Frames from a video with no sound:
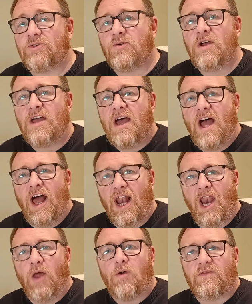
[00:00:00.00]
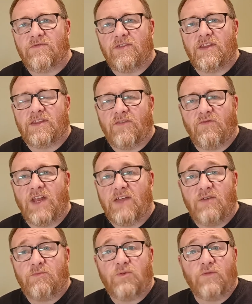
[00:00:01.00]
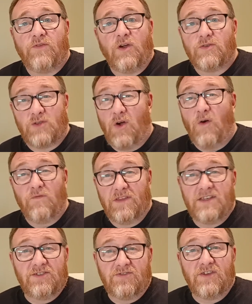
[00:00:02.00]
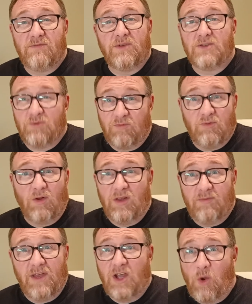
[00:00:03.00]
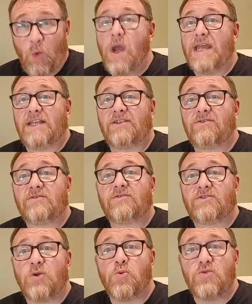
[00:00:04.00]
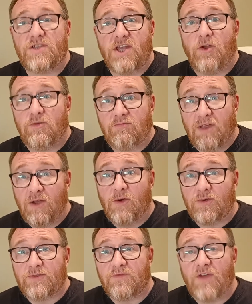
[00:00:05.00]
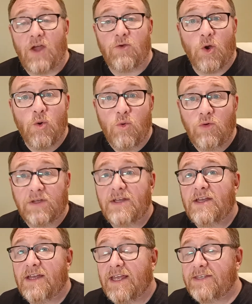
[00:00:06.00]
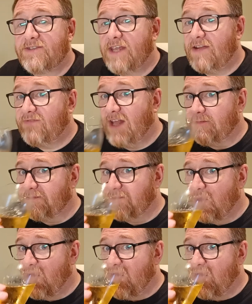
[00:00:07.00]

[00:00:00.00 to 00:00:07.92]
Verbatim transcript: So a lot of the, the flavour profiles of these three beers would probably be quite toned down because of how cold it's served at.